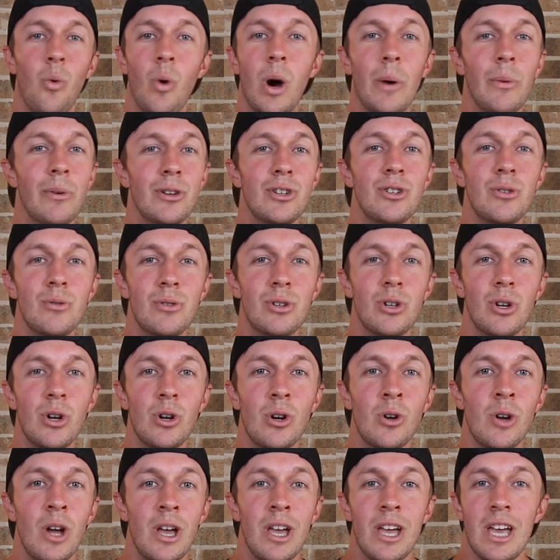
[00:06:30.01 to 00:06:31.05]
What would you
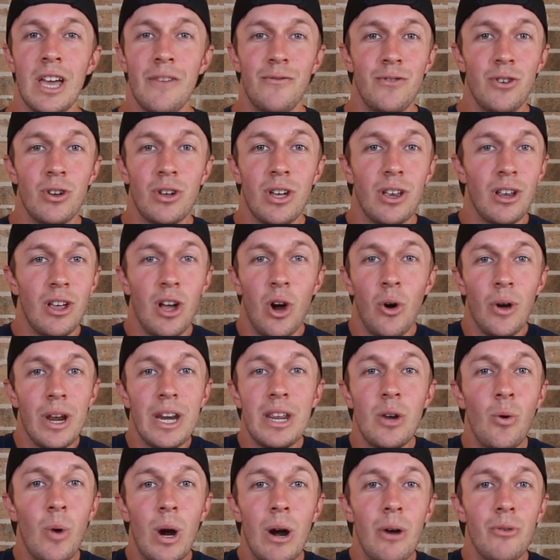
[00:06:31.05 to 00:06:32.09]
do if you could go
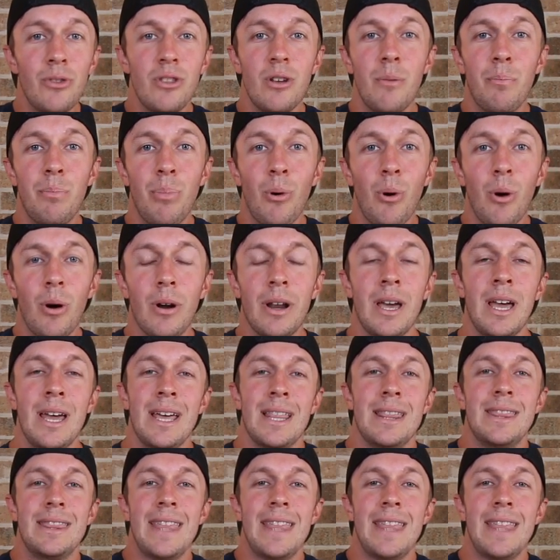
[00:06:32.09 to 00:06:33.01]
anywhere with your board?